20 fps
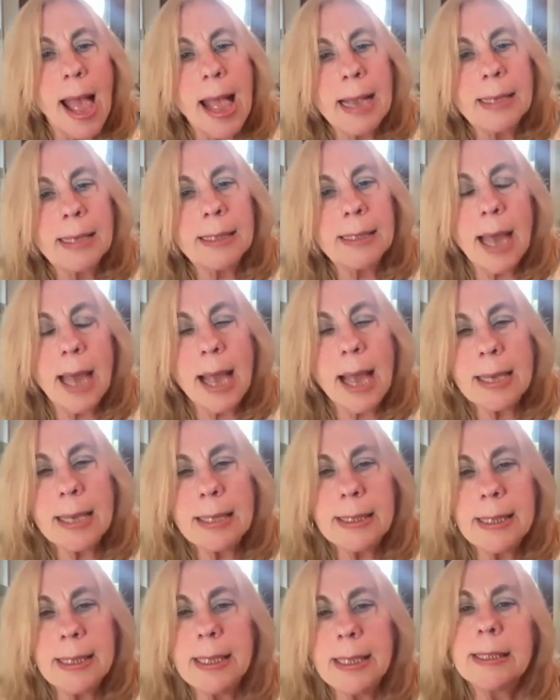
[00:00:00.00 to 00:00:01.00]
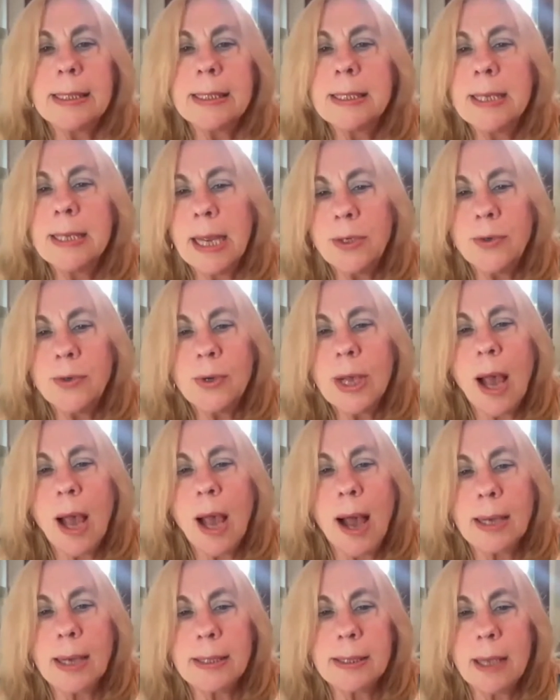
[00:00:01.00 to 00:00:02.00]
Anxiety is nitric
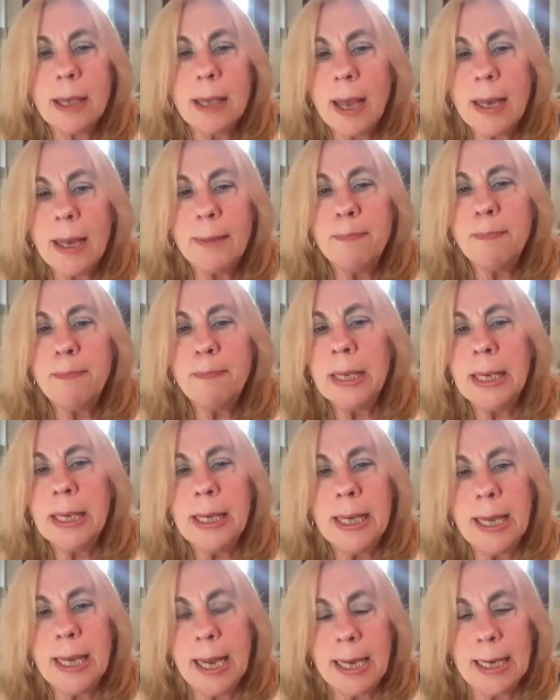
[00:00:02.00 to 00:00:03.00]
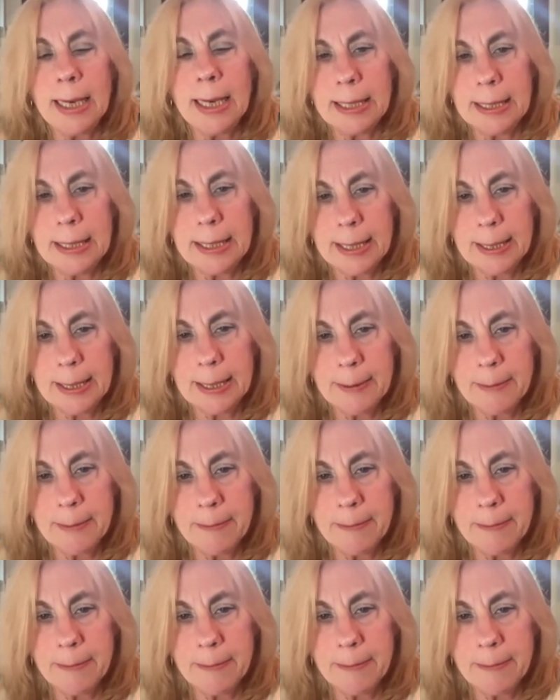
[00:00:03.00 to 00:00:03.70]
oxide mediated.